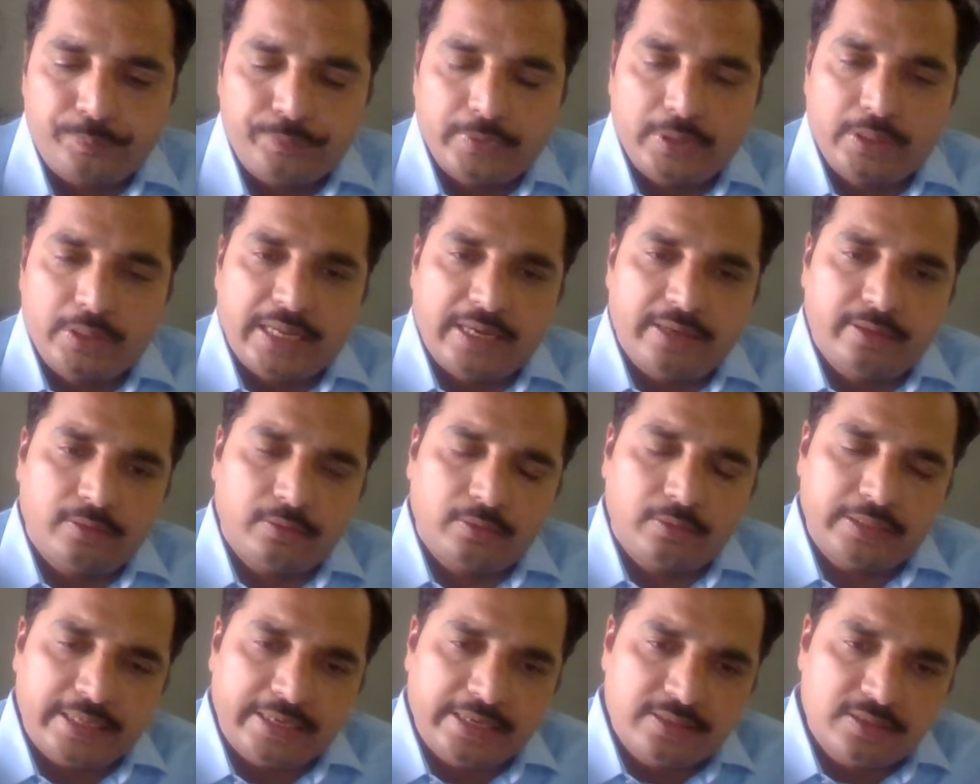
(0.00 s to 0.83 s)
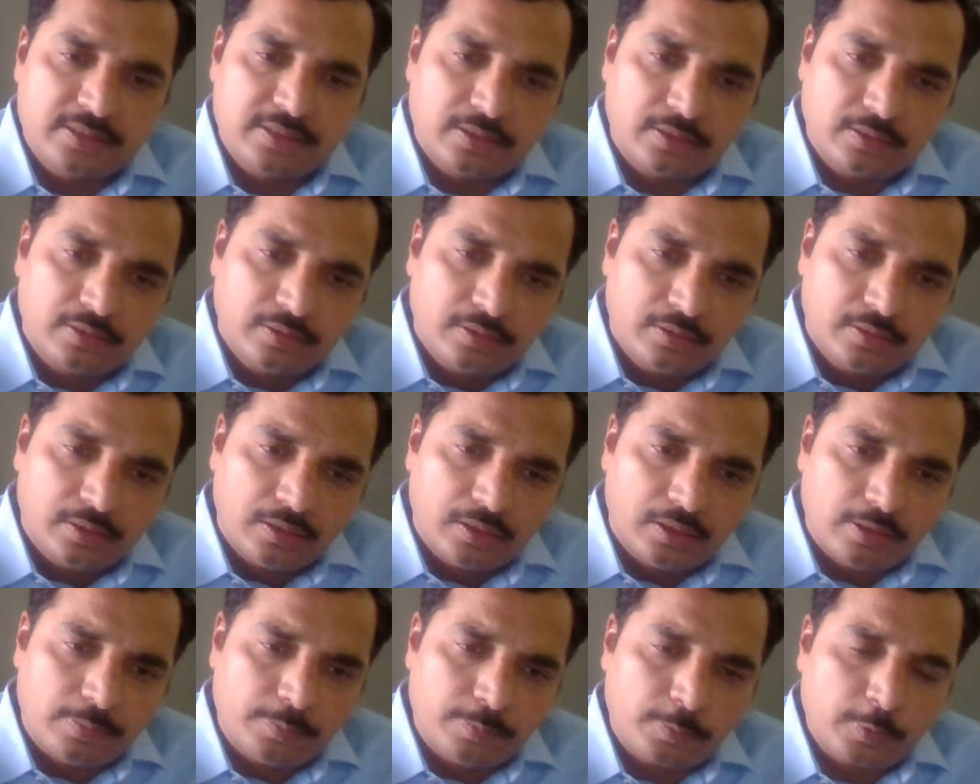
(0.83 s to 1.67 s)
there is a
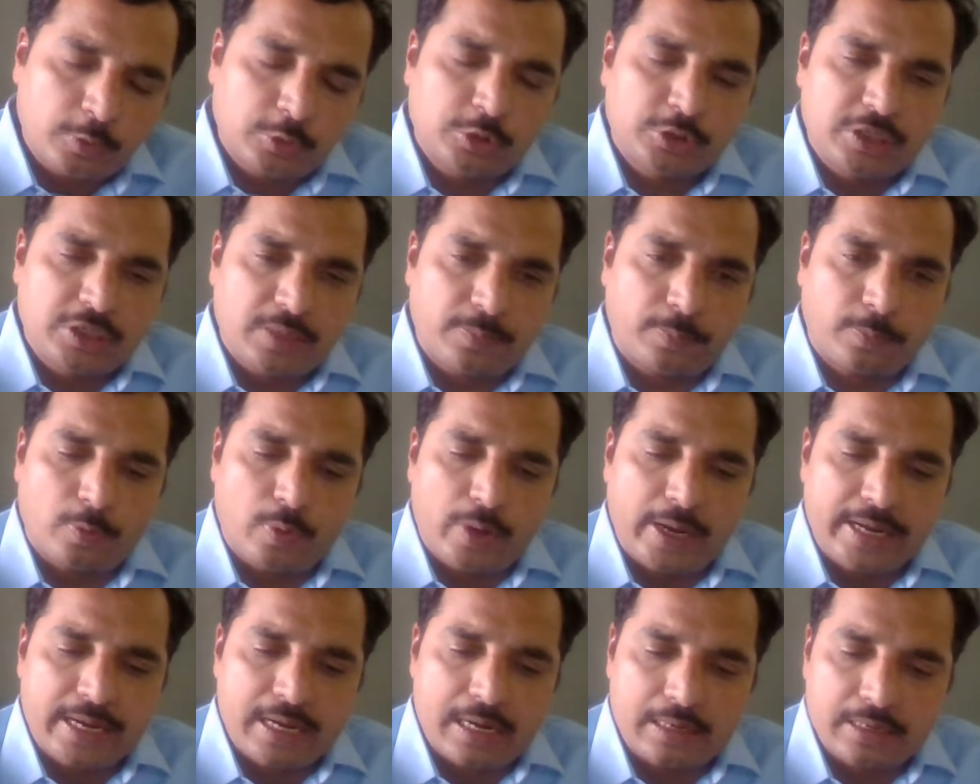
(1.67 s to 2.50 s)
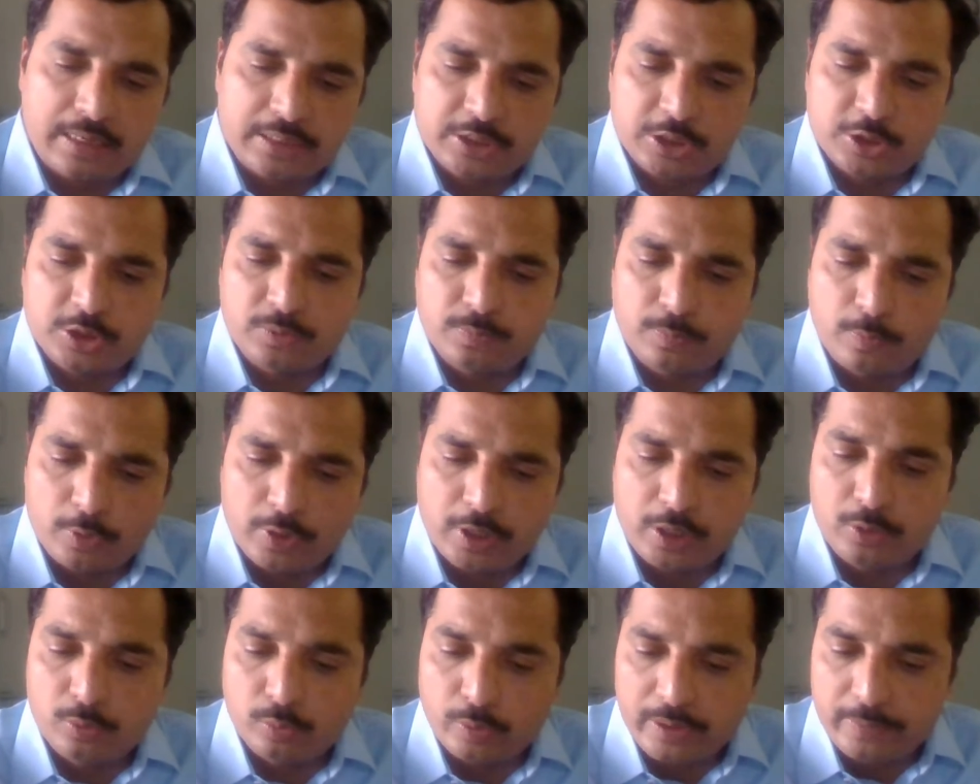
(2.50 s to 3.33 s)
procedure provided under section
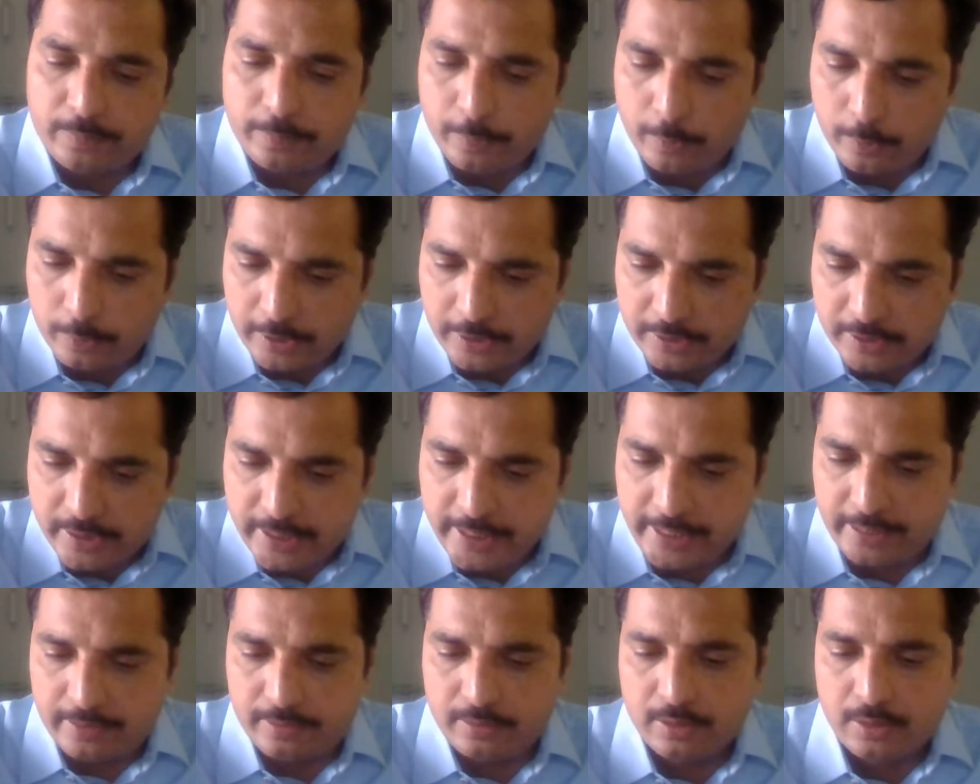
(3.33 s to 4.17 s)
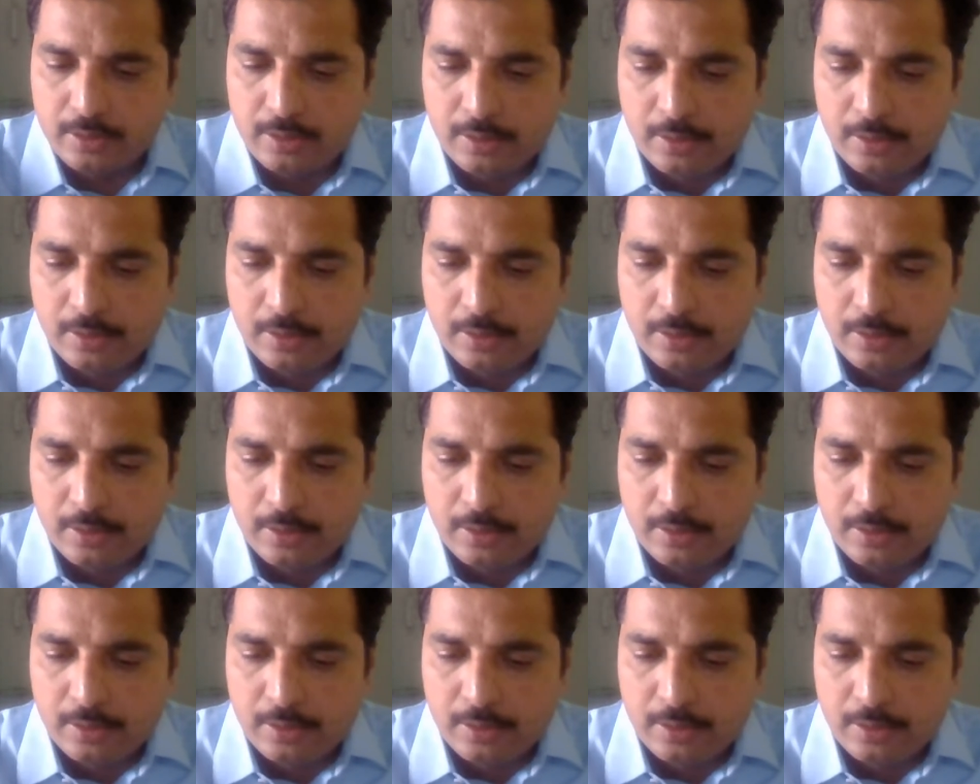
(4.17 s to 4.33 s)
42 and 43.